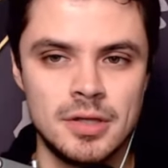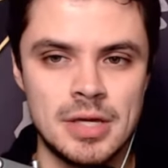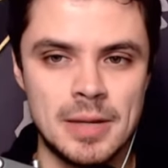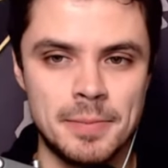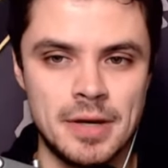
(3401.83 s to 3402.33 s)

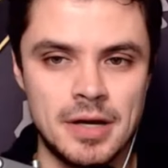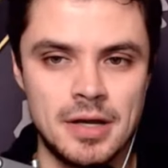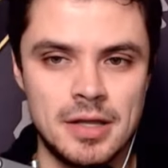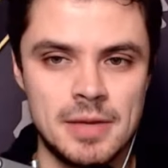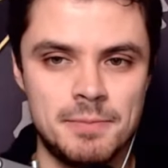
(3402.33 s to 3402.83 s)

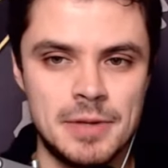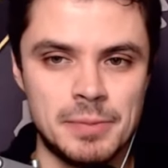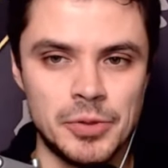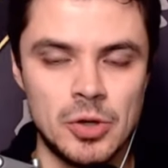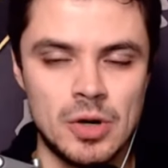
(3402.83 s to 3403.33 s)
Yep.
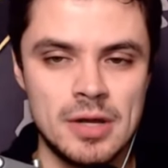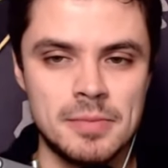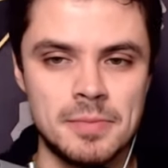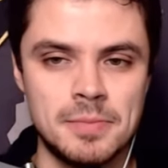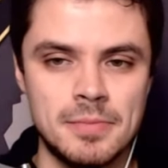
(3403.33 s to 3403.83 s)
People know I'm
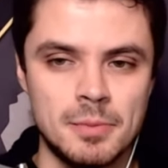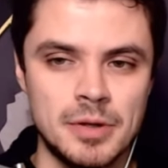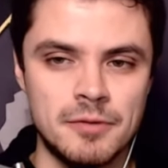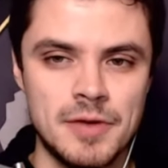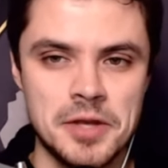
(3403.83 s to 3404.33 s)
a
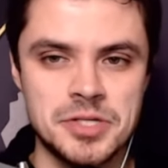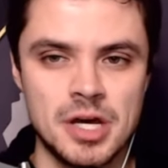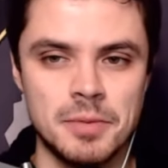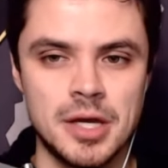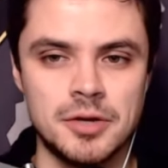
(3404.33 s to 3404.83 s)
big fan of
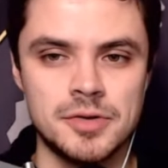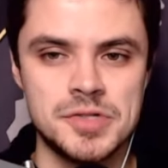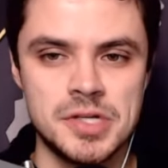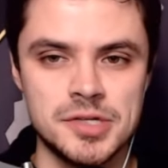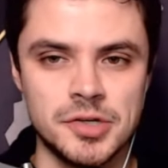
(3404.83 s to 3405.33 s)
Tom Kakerts.
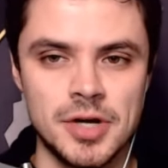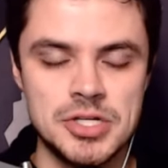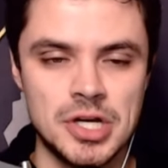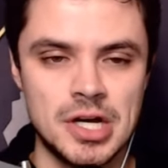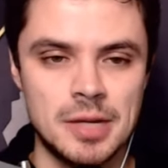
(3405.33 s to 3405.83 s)
He does a great
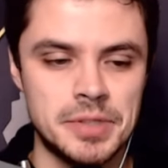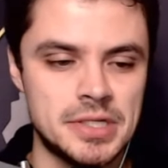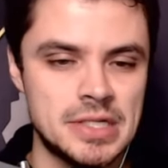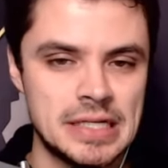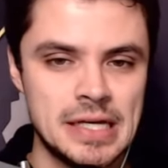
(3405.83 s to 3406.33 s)
job
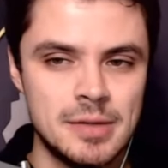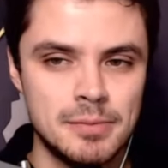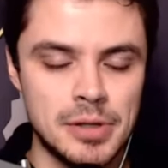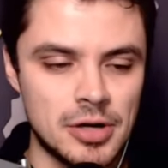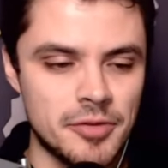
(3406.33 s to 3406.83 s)
and
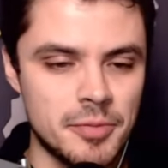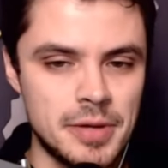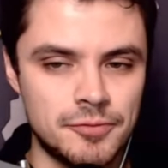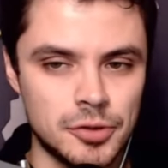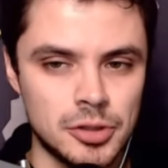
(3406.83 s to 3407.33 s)
been around the
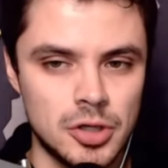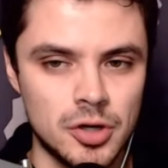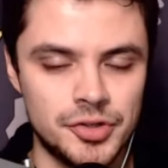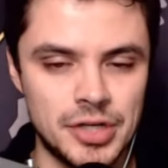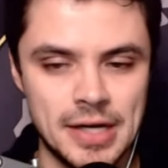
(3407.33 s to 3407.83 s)
beat for a
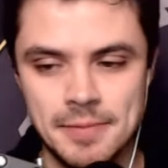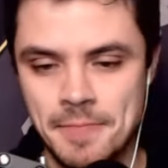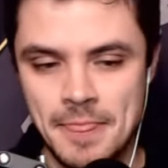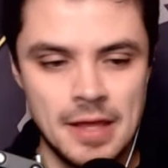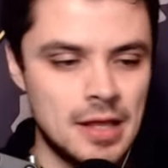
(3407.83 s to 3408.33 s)
long
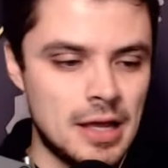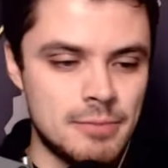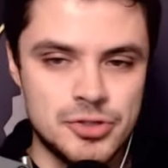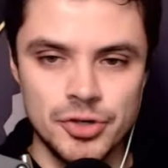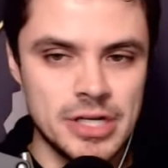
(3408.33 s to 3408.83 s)
time.
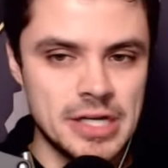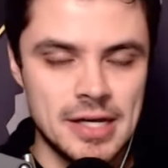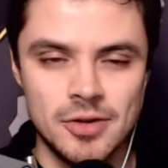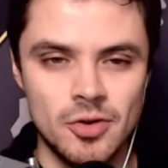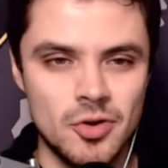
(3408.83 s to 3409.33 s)
I'm sure he and
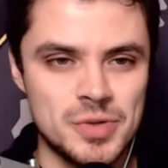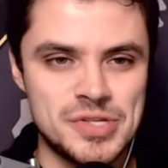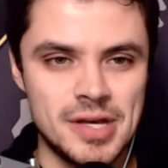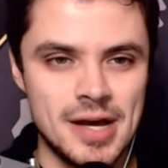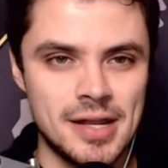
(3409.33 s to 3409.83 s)
I don't always
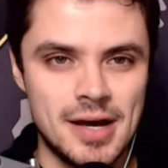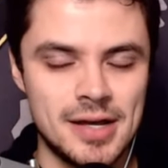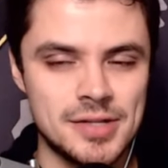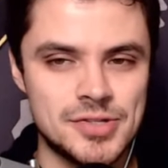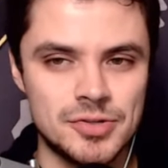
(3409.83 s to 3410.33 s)
see eye to
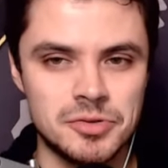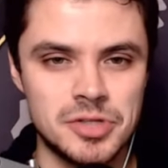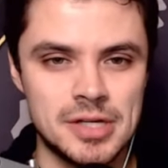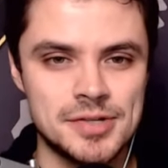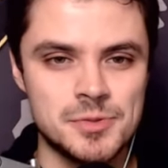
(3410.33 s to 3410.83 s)
eye on certain
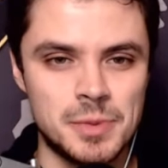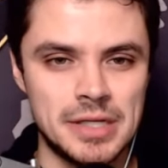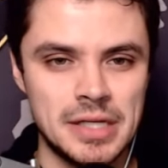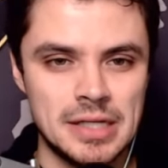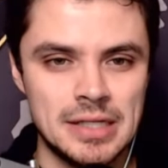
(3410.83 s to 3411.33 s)
things, but